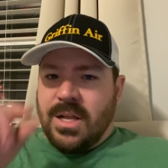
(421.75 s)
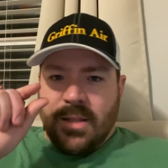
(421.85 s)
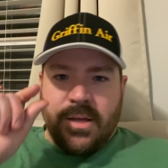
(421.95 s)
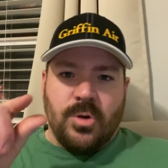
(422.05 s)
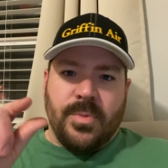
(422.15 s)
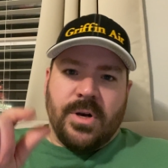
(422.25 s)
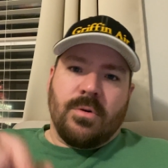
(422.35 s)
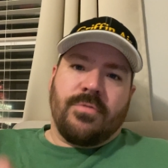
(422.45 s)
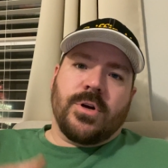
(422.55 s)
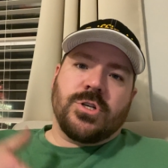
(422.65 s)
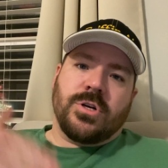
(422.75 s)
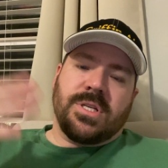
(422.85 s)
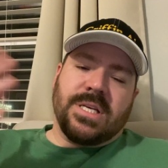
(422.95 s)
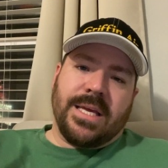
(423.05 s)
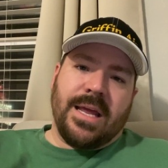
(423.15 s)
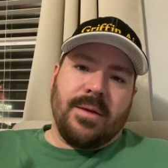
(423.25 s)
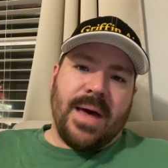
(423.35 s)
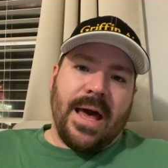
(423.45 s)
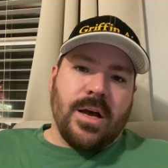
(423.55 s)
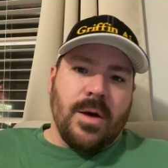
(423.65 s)
little bit of refrigerant to get it
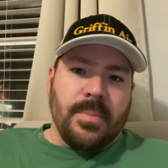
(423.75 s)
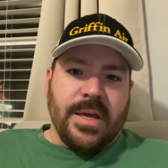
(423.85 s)
back up and